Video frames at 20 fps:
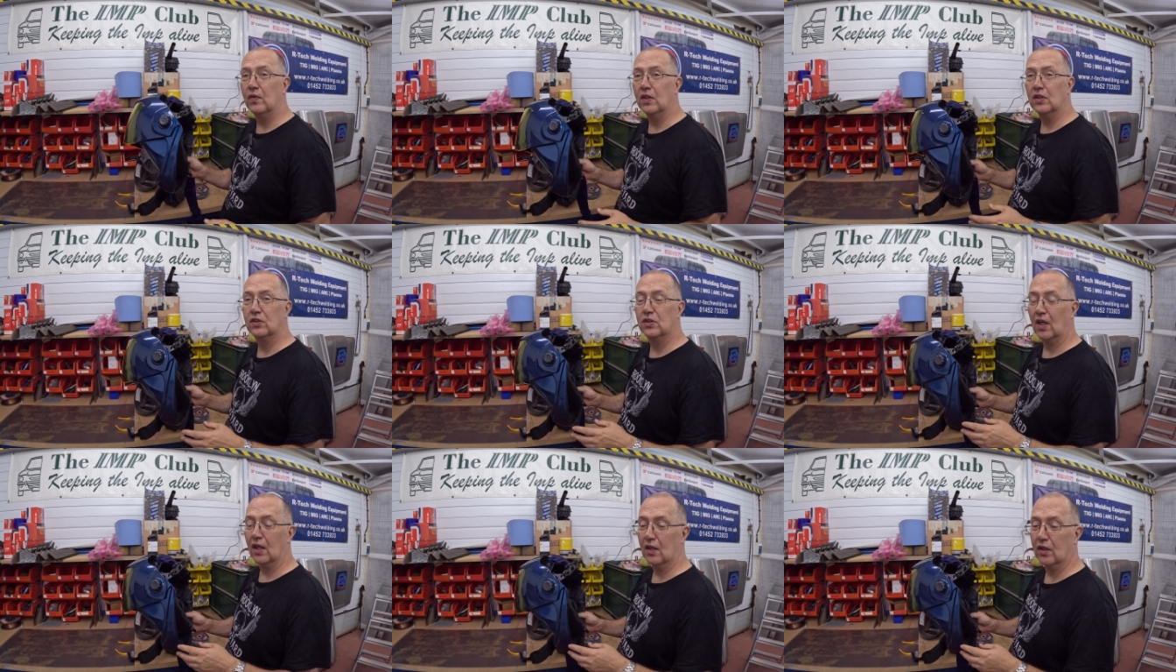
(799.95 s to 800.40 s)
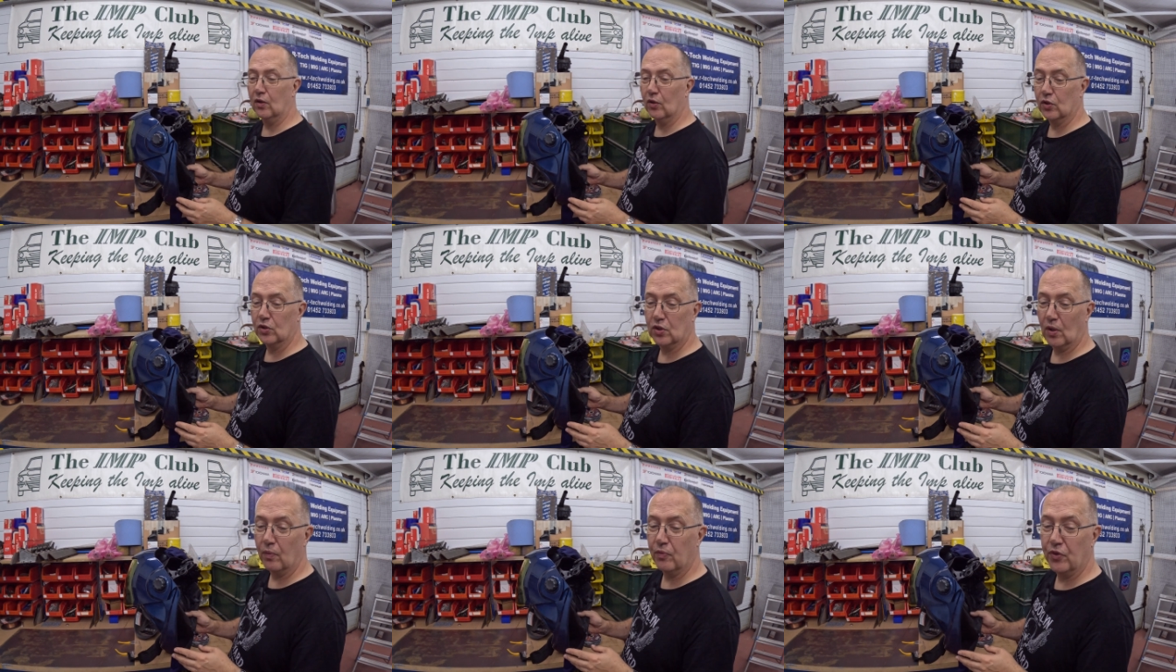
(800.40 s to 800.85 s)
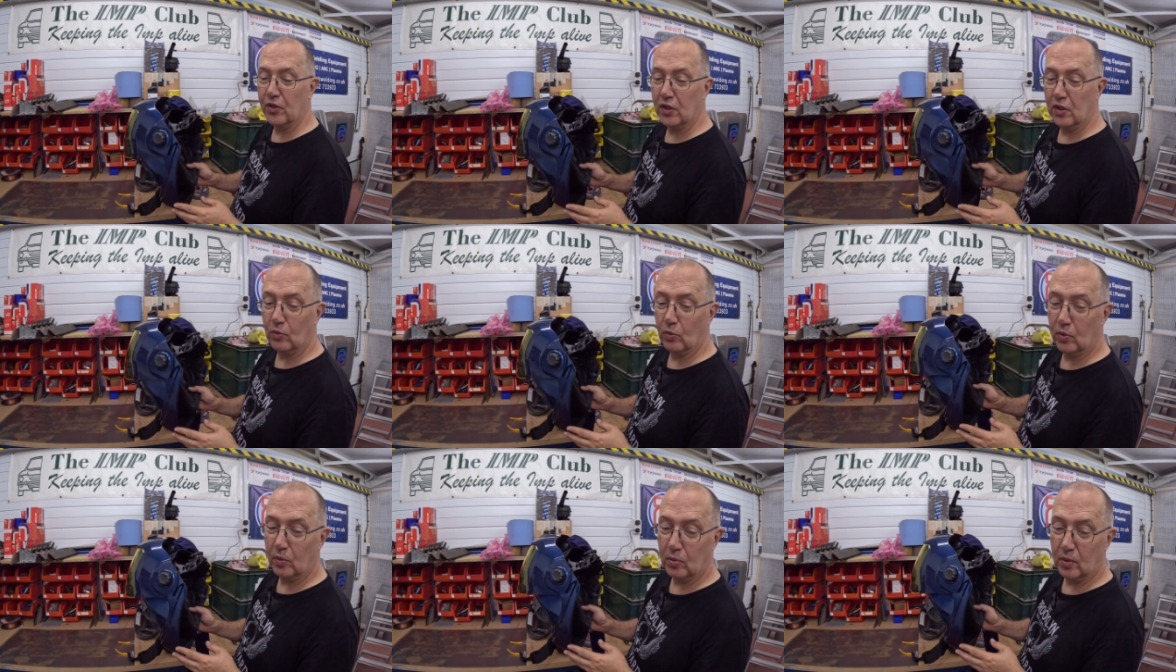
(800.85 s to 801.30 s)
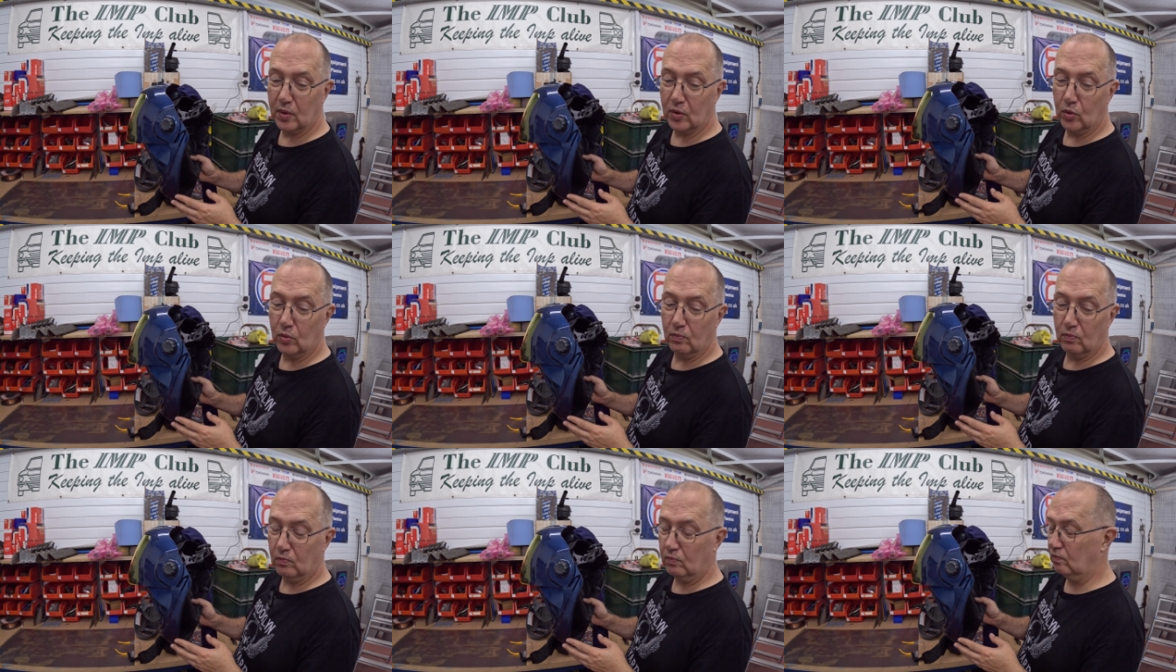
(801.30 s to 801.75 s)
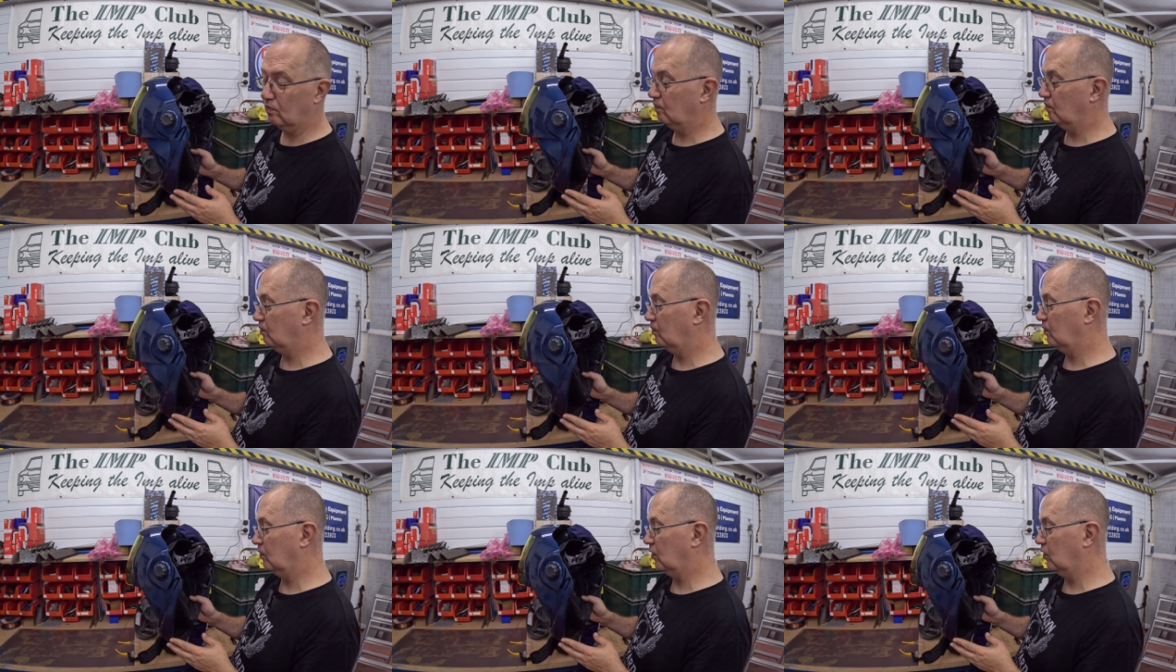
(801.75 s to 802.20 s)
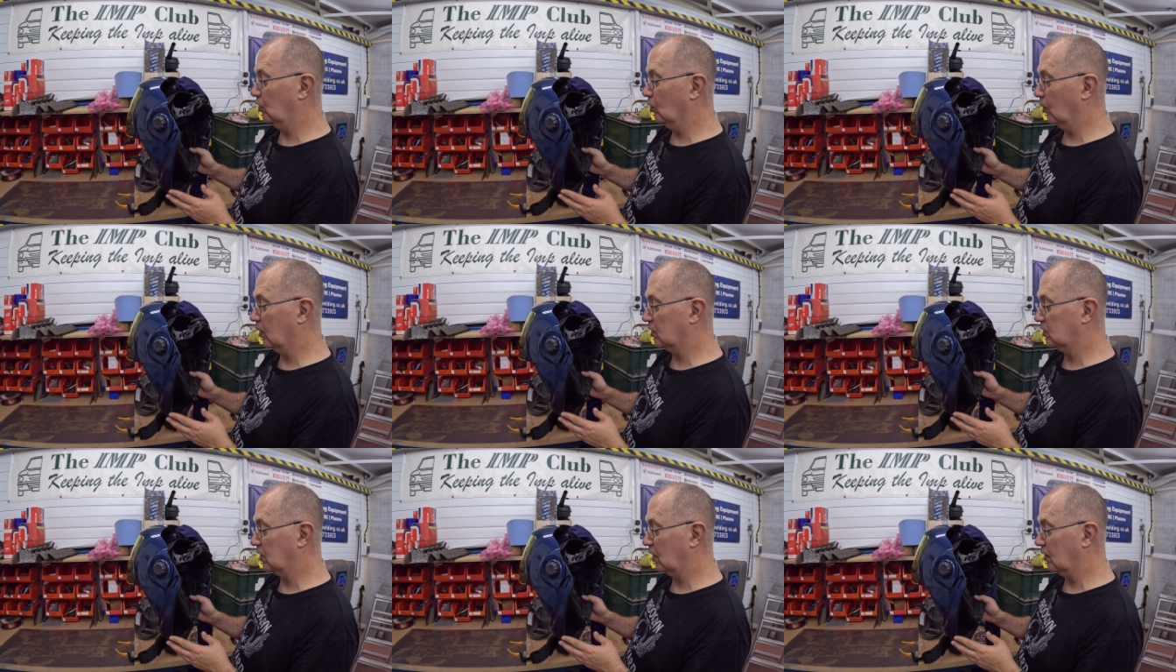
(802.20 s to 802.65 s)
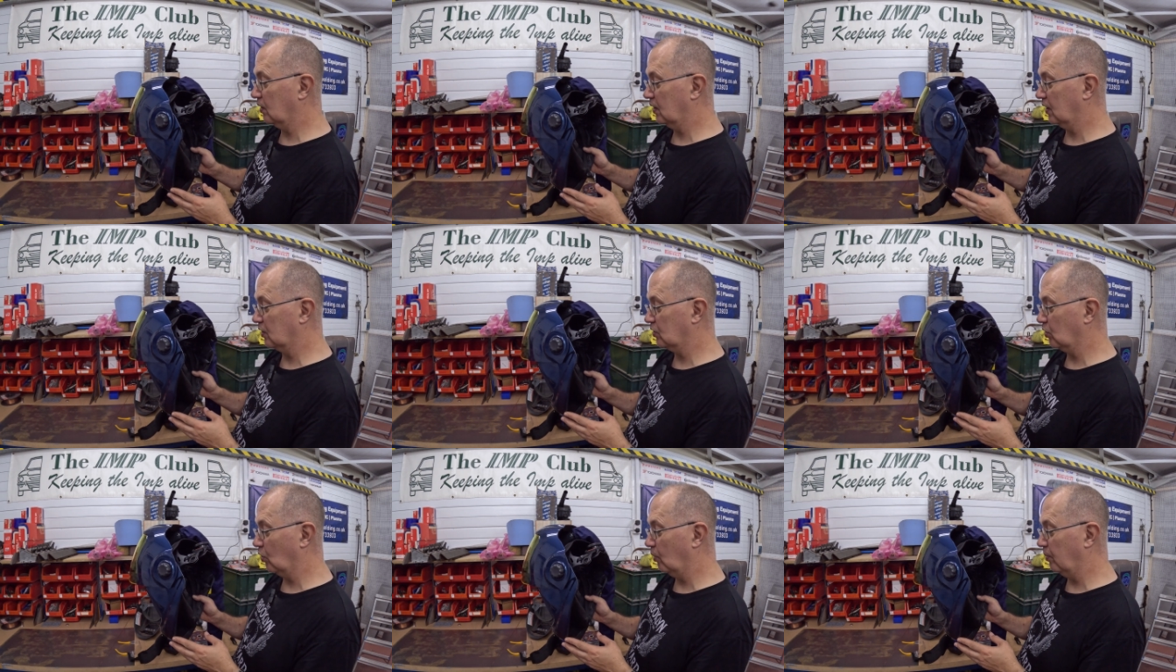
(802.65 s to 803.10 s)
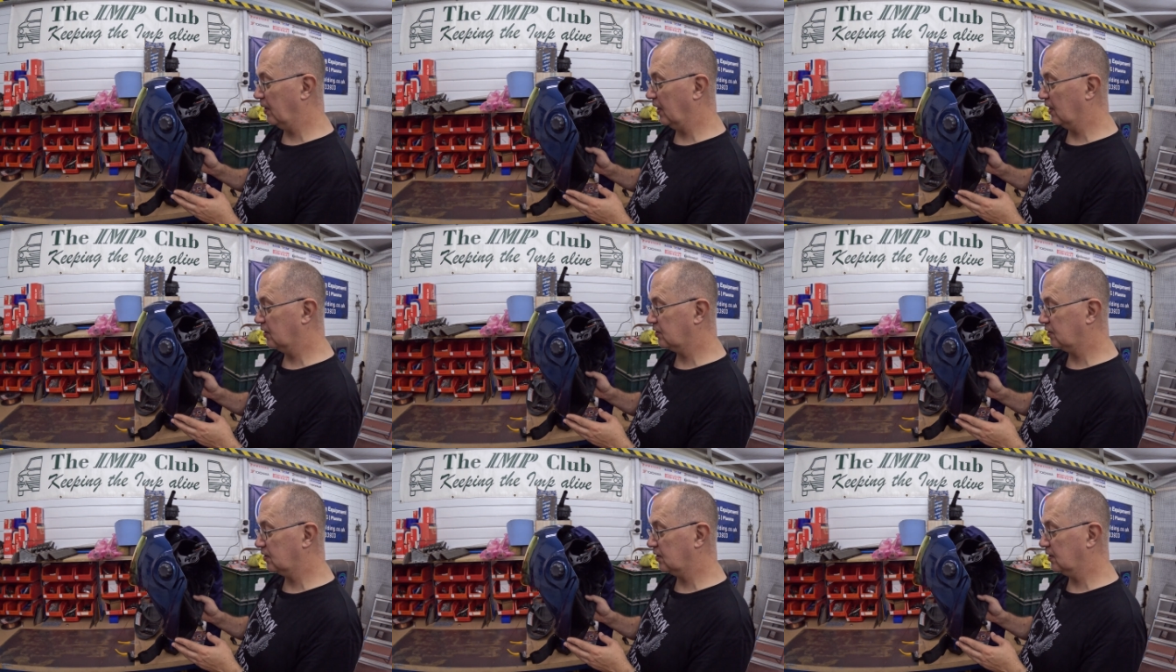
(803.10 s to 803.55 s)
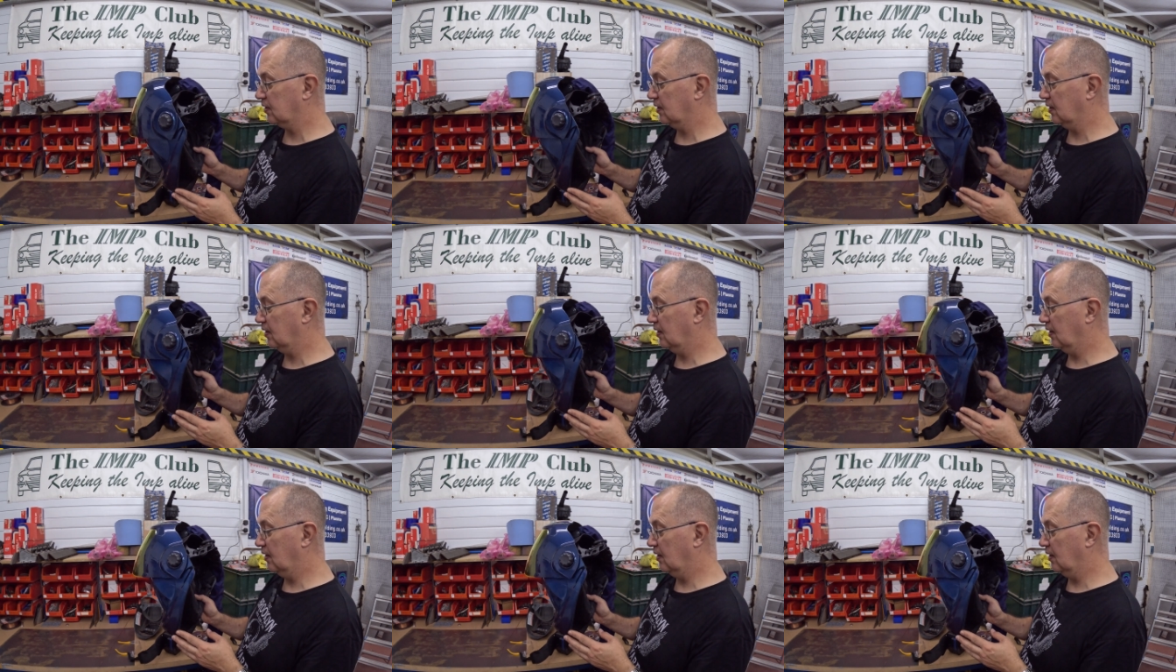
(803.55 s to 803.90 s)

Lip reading: It's certainly not something that we would notice as hobbyists